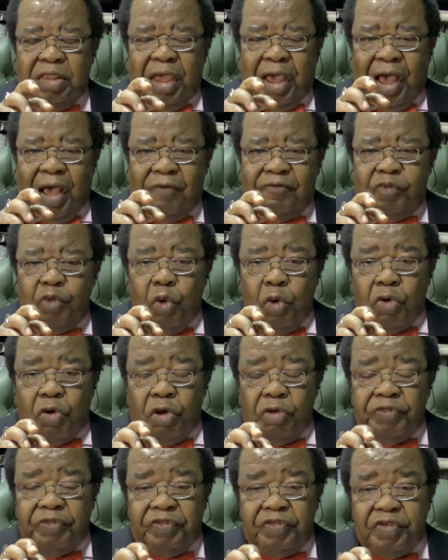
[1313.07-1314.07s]
They have
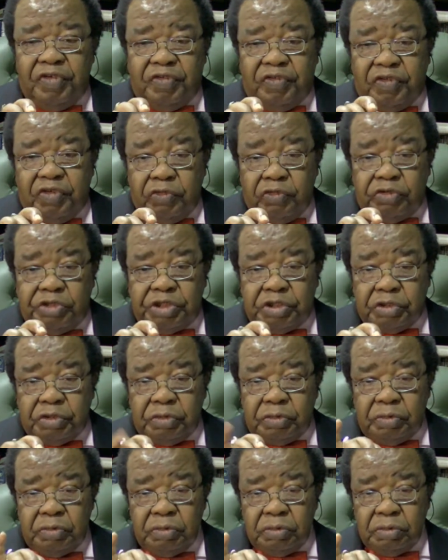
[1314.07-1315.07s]
no
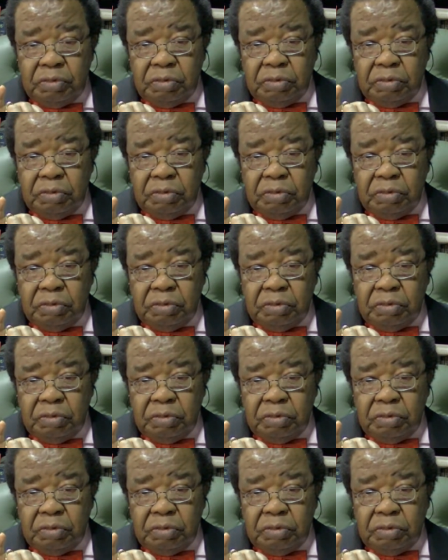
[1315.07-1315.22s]
constitution,